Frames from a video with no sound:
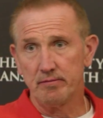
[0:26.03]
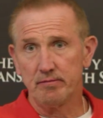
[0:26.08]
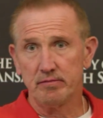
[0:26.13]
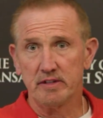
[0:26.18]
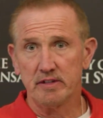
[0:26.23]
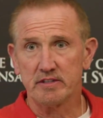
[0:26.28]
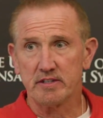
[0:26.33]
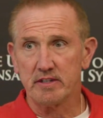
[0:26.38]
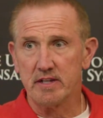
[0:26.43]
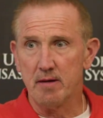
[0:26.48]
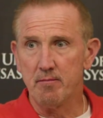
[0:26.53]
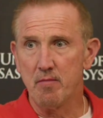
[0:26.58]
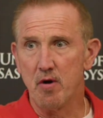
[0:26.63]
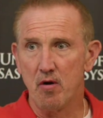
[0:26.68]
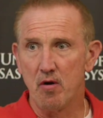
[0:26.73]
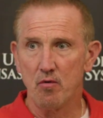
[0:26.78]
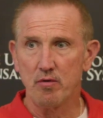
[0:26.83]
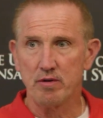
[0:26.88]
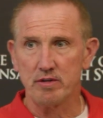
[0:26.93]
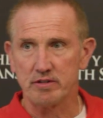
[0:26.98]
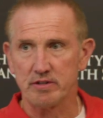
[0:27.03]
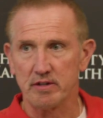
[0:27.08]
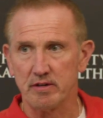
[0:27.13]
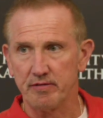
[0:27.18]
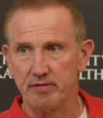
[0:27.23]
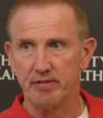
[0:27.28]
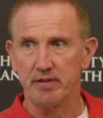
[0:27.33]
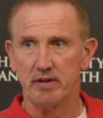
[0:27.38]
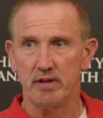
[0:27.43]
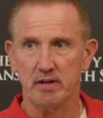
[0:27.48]
Listen, I'm always
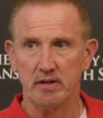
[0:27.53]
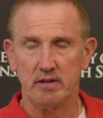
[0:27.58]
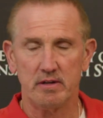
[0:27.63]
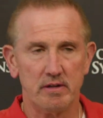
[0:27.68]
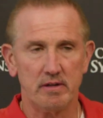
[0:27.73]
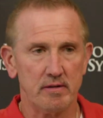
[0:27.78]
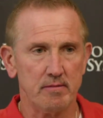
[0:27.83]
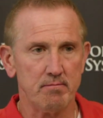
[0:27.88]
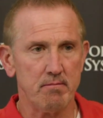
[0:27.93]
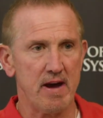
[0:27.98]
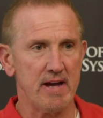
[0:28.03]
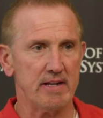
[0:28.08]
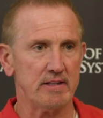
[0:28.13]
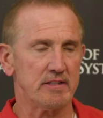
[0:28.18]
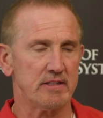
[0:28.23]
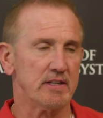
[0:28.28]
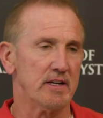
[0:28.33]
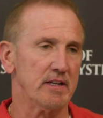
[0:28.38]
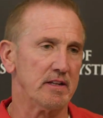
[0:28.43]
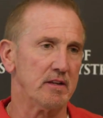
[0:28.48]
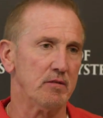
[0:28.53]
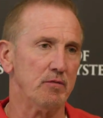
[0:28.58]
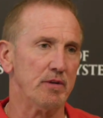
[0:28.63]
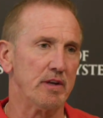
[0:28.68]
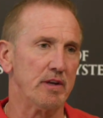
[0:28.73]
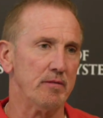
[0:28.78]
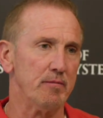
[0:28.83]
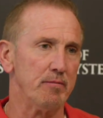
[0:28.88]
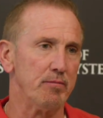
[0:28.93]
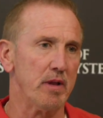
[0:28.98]
of the mindset that we
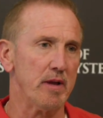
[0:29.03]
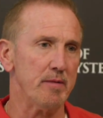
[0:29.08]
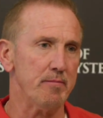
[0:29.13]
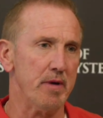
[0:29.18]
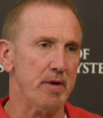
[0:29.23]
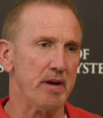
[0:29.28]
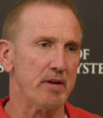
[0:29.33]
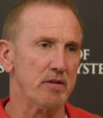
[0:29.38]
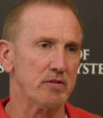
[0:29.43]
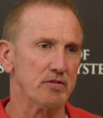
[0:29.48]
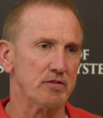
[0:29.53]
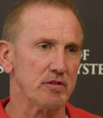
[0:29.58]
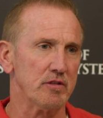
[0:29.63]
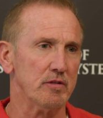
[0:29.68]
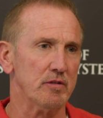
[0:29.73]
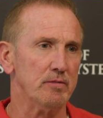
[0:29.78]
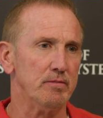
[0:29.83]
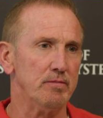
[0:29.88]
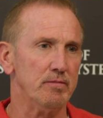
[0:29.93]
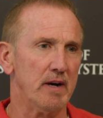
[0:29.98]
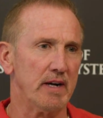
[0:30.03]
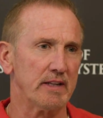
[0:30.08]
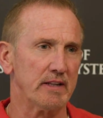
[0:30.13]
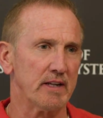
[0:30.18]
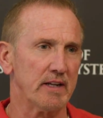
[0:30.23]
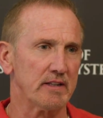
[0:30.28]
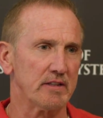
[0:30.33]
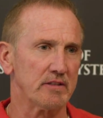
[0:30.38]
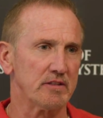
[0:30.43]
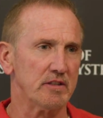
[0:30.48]
can play better, so I'd
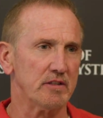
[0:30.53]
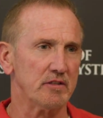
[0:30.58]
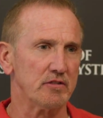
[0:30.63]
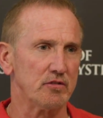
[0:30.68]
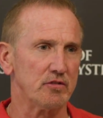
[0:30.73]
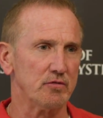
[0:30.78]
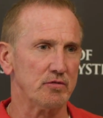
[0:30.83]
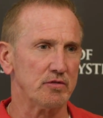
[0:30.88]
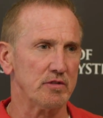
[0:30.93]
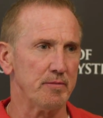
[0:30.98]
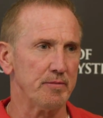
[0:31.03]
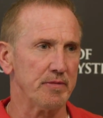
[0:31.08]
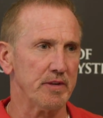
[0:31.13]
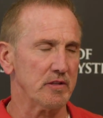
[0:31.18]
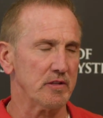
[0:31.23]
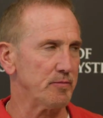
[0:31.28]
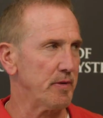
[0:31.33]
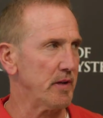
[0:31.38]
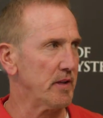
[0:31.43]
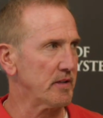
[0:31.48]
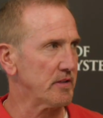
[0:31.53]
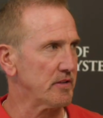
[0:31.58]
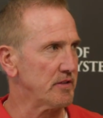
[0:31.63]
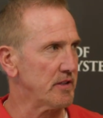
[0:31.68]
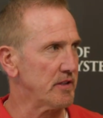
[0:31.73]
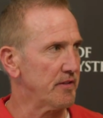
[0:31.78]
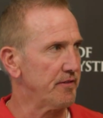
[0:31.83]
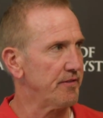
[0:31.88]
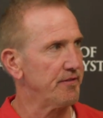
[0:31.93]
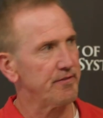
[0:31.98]
like to see us do some things better. I'd like to
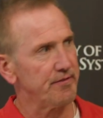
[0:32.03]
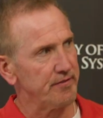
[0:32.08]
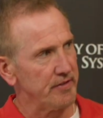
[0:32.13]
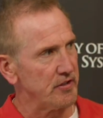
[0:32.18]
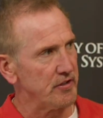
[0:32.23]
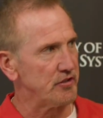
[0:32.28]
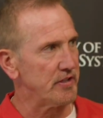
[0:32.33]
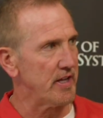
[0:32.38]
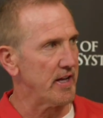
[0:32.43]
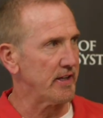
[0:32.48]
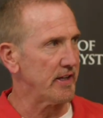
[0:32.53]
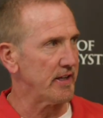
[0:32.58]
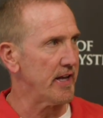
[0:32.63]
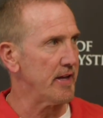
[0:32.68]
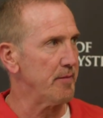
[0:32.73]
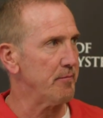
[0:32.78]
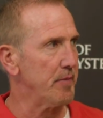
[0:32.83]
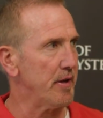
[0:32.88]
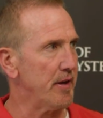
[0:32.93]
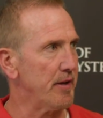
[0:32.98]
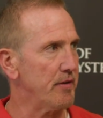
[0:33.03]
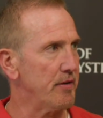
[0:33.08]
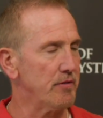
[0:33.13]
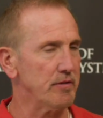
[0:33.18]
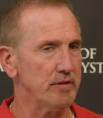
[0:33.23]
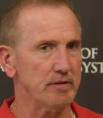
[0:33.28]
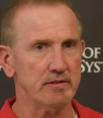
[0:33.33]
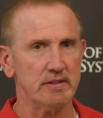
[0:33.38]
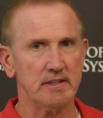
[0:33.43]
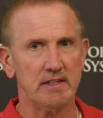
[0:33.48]
see us finish that game better
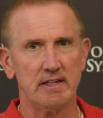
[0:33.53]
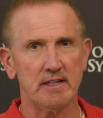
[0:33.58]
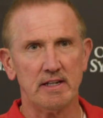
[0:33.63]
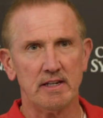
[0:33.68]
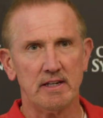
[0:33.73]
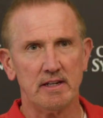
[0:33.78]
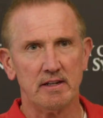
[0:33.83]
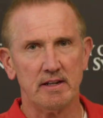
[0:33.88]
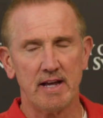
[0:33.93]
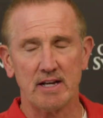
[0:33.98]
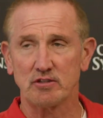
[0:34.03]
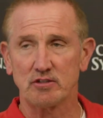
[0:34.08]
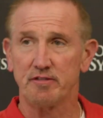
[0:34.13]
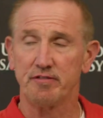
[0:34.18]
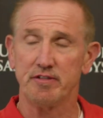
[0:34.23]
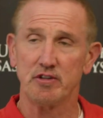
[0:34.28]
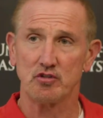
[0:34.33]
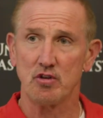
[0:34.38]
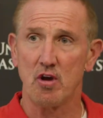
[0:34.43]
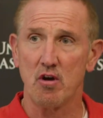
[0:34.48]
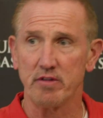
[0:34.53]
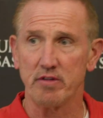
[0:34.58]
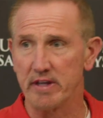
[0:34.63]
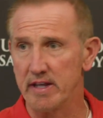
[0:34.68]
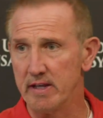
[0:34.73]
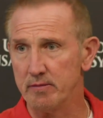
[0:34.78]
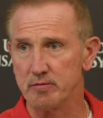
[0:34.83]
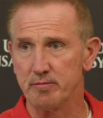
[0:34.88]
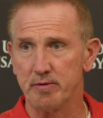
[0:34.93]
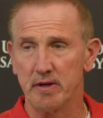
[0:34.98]
and actually finish all the
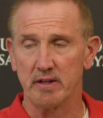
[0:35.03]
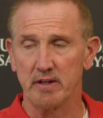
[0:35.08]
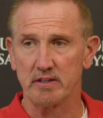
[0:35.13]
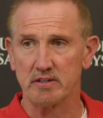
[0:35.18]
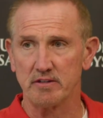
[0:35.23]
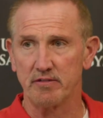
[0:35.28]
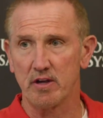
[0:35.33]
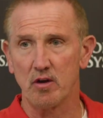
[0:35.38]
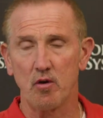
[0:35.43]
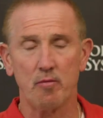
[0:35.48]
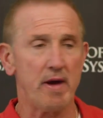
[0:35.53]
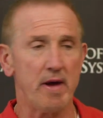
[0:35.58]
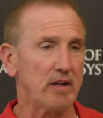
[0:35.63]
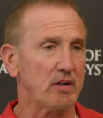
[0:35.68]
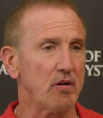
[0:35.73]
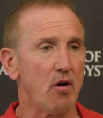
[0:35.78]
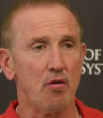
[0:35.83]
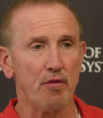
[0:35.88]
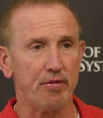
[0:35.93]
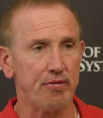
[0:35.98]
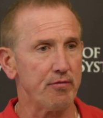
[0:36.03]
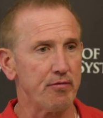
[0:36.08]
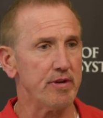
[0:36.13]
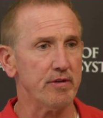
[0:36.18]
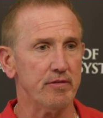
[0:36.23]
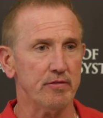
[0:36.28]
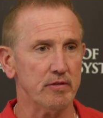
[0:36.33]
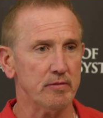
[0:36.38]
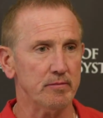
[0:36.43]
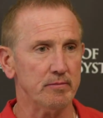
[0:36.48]
games better, because if I go back to all three
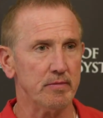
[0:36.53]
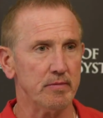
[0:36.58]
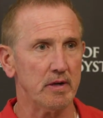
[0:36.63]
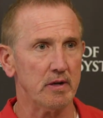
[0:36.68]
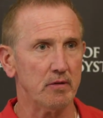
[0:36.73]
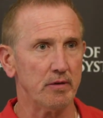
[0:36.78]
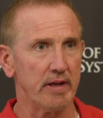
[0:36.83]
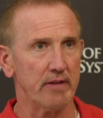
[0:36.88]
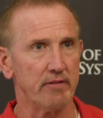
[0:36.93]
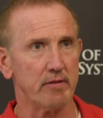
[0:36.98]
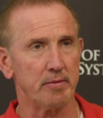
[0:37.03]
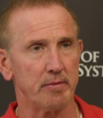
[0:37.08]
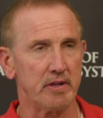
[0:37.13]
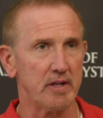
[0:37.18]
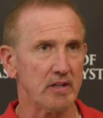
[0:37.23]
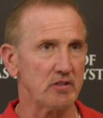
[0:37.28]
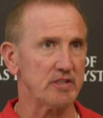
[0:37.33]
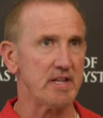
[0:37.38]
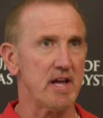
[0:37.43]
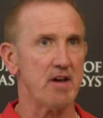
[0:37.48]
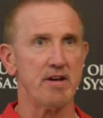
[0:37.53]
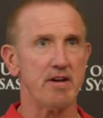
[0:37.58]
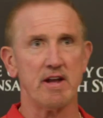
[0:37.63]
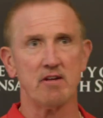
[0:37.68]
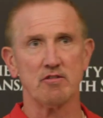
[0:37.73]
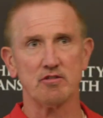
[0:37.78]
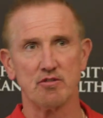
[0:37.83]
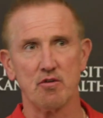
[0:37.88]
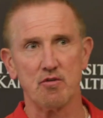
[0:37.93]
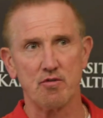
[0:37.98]
of them, we gave up a touchdown in
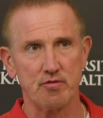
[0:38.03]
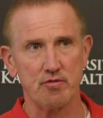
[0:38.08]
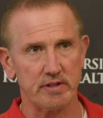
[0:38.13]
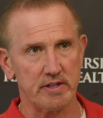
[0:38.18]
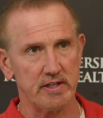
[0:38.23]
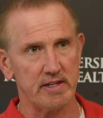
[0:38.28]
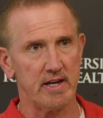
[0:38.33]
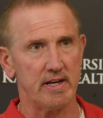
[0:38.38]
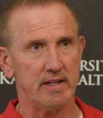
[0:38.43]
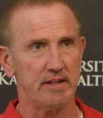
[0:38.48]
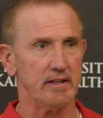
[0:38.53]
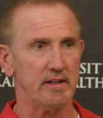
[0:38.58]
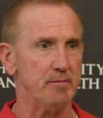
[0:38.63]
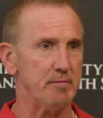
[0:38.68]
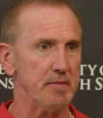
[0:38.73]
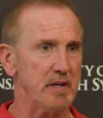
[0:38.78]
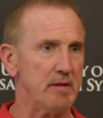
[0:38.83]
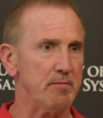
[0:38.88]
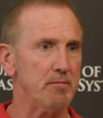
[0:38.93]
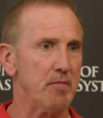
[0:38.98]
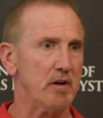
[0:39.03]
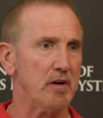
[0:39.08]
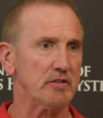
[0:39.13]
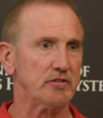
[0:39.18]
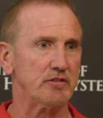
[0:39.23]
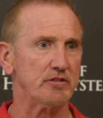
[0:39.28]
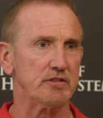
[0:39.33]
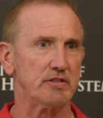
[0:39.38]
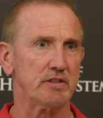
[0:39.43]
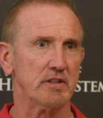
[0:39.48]
Arizona at the end, didn't mean
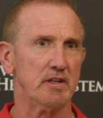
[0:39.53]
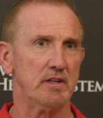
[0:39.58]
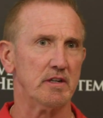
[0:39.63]
much.